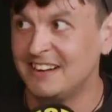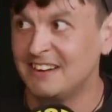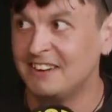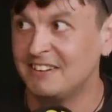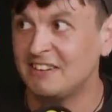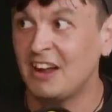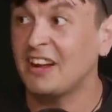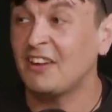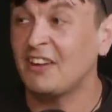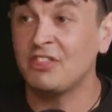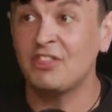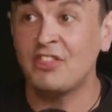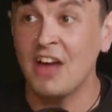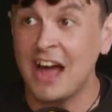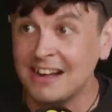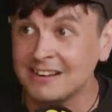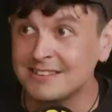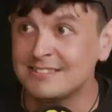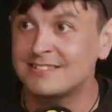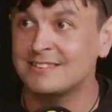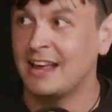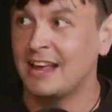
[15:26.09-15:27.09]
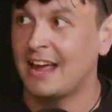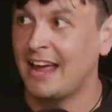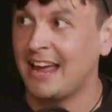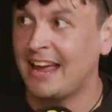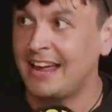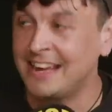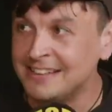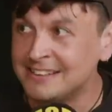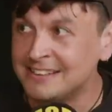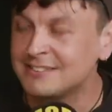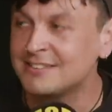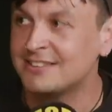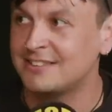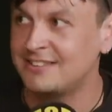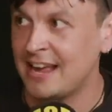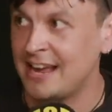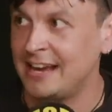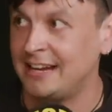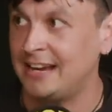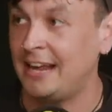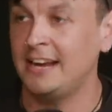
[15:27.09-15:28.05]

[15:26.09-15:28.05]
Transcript: Like, that's insane.